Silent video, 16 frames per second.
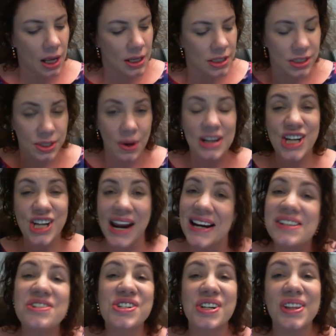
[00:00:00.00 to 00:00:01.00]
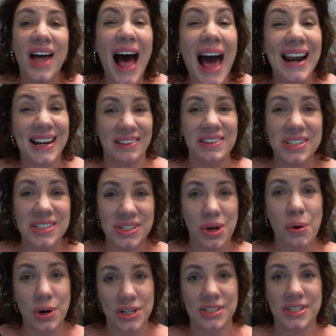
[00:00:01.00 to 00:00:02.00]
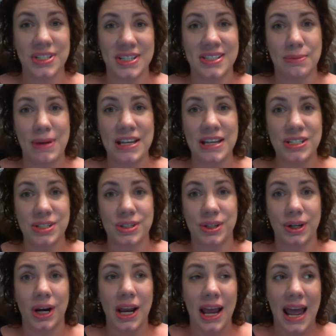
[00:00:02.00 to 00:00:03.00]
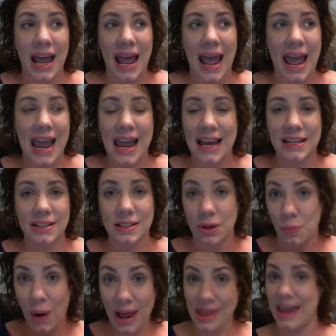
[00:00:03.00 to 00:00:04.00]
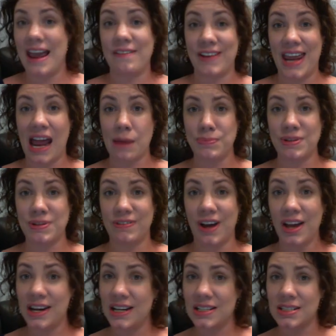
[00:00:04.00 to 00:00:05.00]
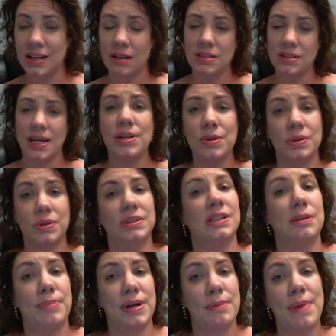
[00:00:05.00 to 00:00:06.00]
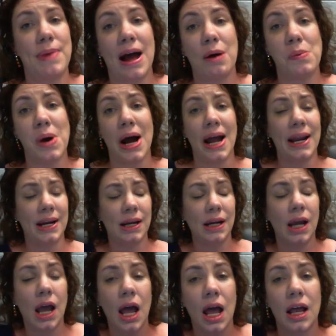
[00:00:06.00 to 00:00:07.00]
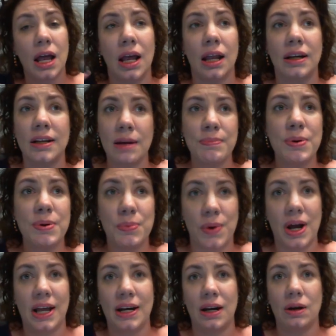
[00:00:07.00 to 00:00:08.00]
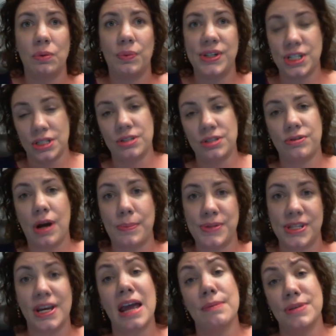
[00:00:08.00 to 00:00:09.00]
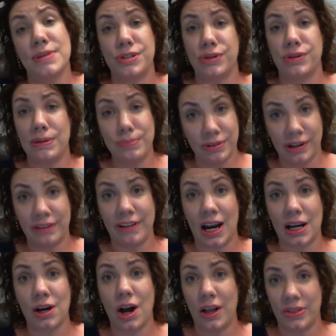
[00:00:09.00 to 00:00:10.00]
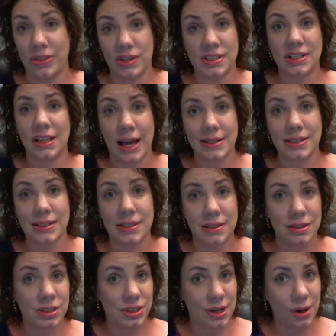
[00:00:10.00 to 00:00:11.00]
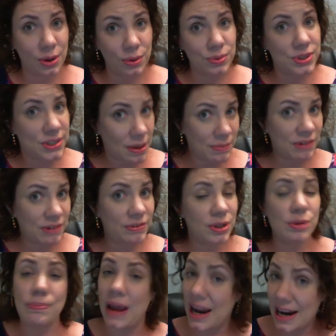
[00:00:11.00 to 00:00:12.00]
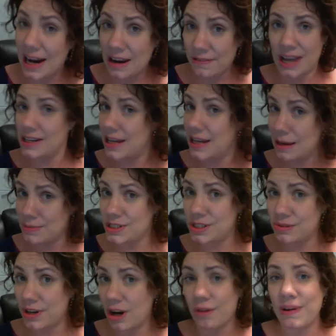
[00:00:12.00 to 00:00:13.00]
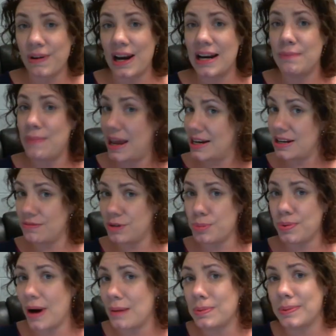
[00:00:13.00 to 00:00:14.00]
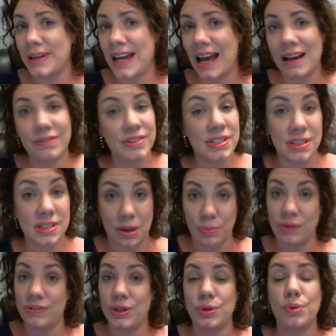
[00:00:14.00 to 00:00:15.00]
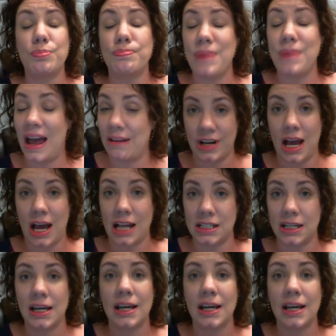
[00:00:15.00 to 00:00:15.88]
So I changed a lot in this course this semester. And while I have a captive audience, I'll tell you a little bit about why. Number 1, we just dropped the chemistry prereq on this class. So some of you may have had chemistry already, many of you probably have, some of you have not.